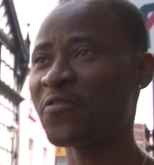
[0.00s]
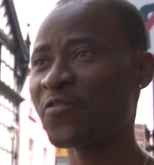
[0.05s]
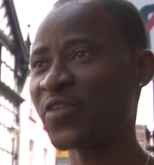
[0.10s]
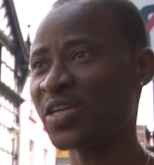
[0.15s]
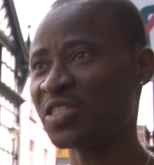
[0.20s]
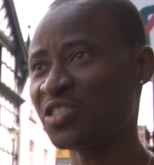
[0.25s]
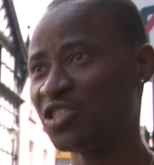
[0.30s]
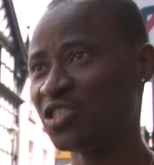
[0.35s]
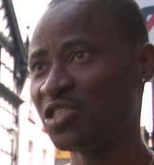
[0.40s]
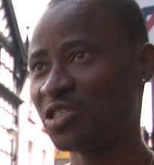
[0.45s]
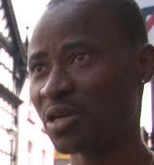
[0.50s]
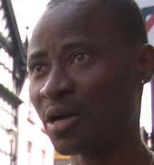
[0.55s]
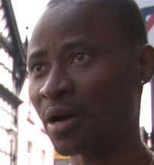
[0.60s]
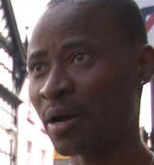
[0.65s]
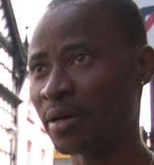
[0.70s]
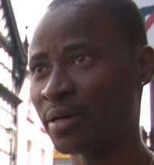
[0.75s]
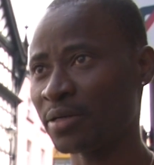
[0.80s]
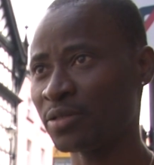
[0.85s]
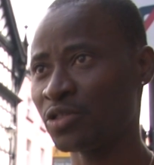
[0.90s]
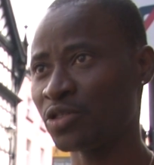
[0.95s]
fetish
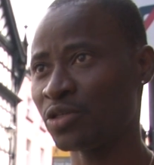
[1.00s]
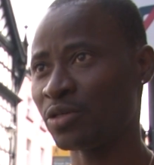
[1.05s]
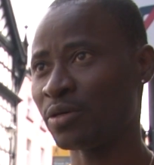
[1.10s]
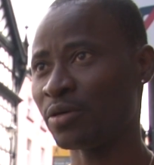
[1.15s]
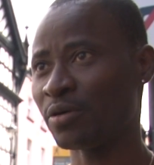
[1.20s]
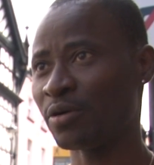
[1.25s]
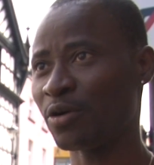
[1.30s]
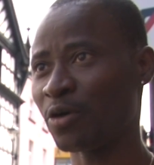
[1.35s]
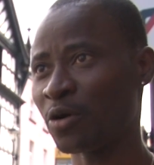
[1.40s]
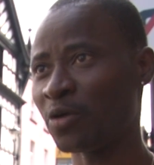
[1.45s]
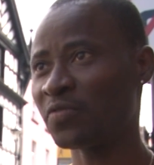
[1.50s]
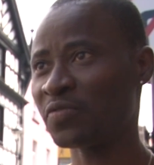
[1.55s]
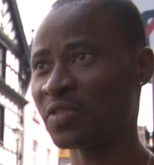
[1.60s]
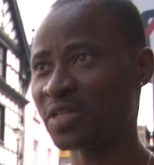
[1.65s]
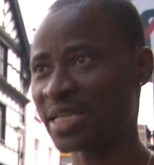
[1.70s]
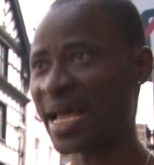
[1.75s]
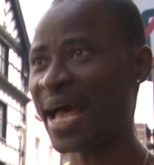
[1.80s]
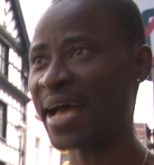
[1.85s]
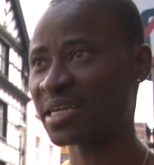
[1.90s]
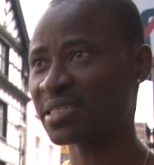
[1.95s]
culture of
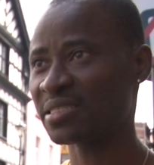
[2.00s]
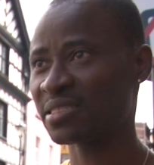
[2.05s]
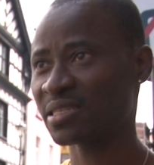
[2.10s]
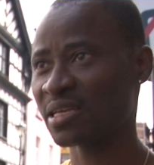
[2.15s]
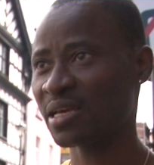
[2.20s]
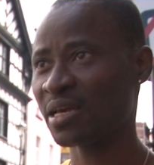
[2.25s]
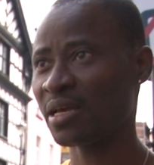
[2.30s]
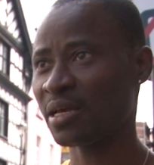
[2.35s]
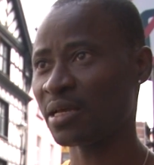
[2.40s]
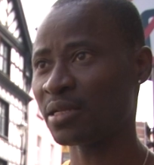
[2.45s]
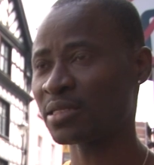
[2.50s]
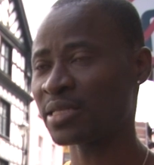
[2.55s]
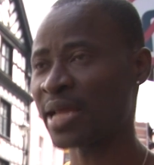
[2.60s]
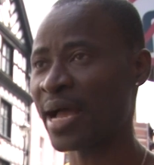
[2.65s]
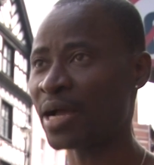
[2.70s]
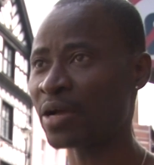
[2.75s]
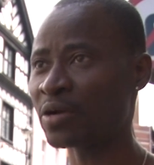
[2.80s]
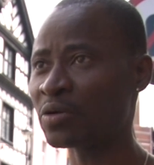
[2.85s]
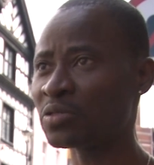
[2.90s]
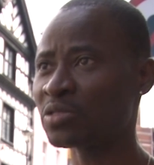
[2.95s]
the dark skin
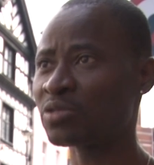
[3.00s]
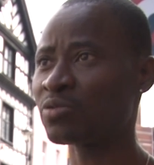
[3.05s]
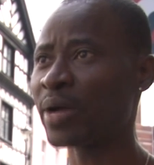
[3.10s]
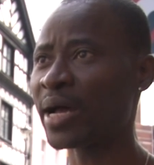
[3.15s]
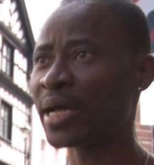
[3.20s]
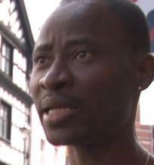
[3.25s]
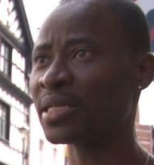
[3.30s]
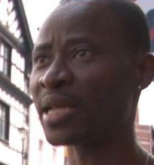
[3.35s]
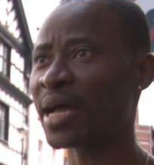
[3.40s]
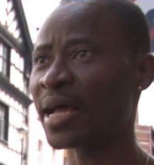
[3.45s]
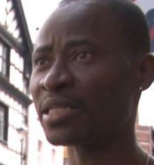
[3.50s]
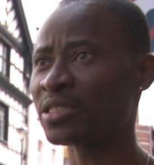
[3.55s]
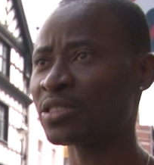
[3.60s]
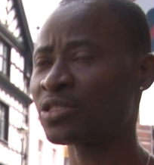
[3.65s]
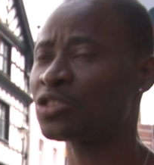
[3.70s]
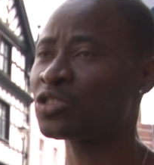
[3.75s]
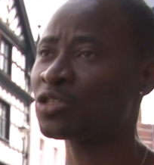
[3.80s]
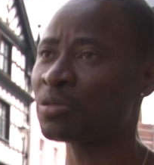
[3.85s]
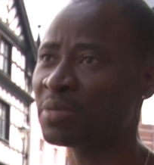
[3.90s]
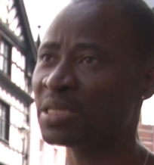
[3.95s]
that goes around, that
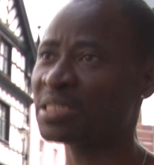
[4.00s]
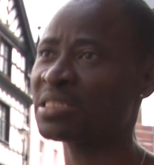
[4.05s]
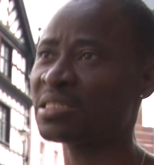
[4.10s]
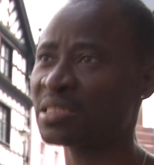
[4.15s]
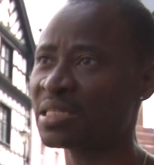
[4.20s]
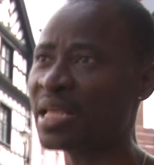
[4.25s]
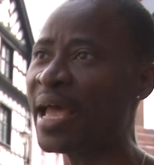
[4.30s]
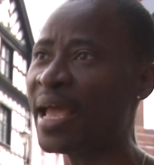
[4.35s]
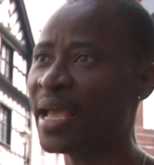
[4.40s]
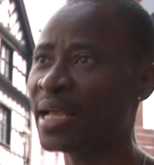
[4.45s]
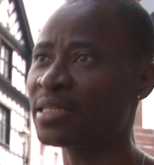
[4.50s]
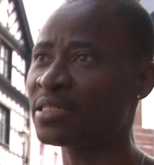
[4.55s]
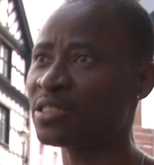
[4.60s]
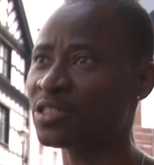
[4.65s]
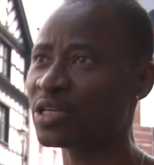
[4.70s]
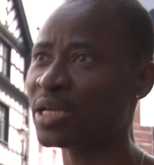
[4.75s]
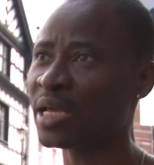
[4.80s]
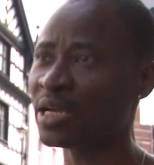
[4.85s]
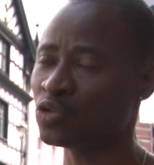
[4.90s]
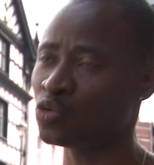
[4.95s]
to some
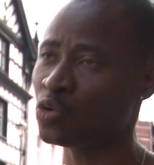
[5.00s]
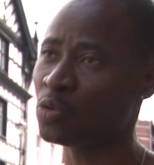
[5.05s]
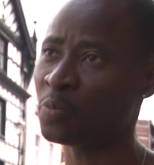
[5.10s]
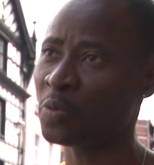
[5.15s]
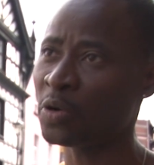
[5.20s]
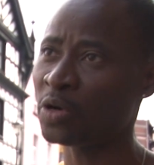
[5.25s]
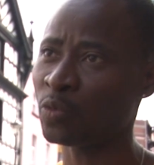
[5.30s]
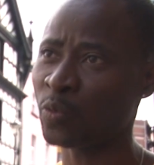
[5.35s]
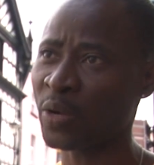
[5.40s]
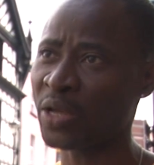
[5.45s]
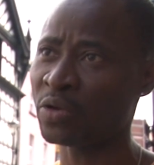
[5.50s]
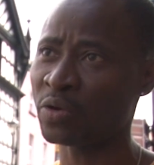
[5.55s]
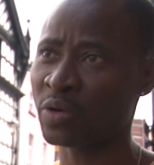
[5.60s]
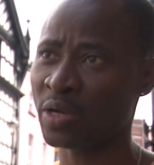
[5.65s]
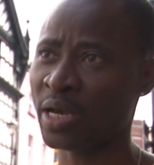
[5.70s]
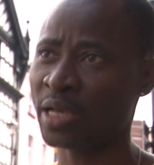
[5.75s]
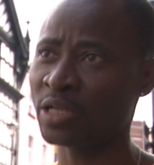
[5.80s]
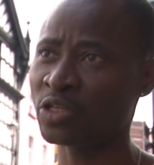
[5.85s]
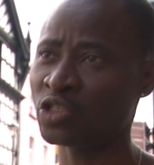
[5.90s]
extent you get to a point where you